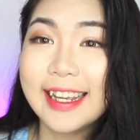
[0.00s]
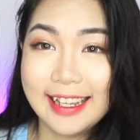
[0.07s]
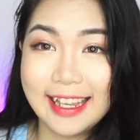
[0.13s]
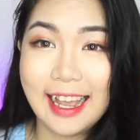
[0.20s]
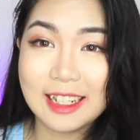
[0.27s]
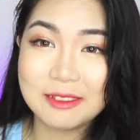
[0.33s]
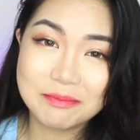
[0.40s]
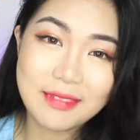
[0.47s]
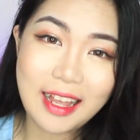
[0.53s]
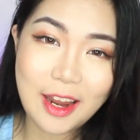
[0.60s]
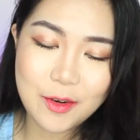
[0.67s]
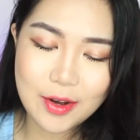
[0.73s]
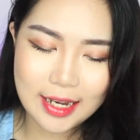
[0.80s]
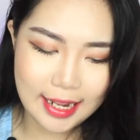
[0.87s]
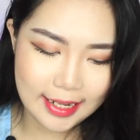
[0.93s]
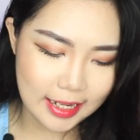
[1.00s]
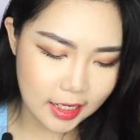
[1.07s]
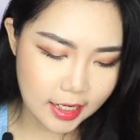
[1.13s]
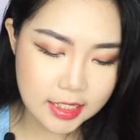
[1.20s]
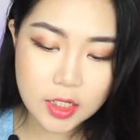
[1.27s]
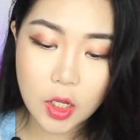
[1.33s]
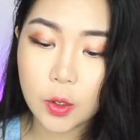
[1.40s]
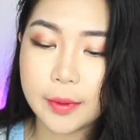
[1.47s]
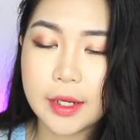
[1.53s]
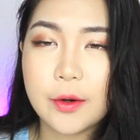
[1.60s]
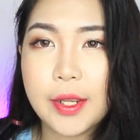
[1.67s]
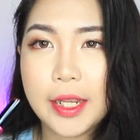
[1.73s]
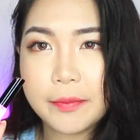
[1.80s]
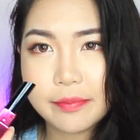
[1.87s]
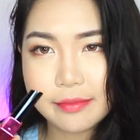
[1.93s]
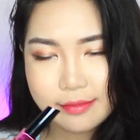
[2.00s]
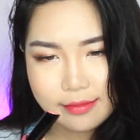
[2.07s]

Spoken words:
Yeah, I really like it. Oh, by the way,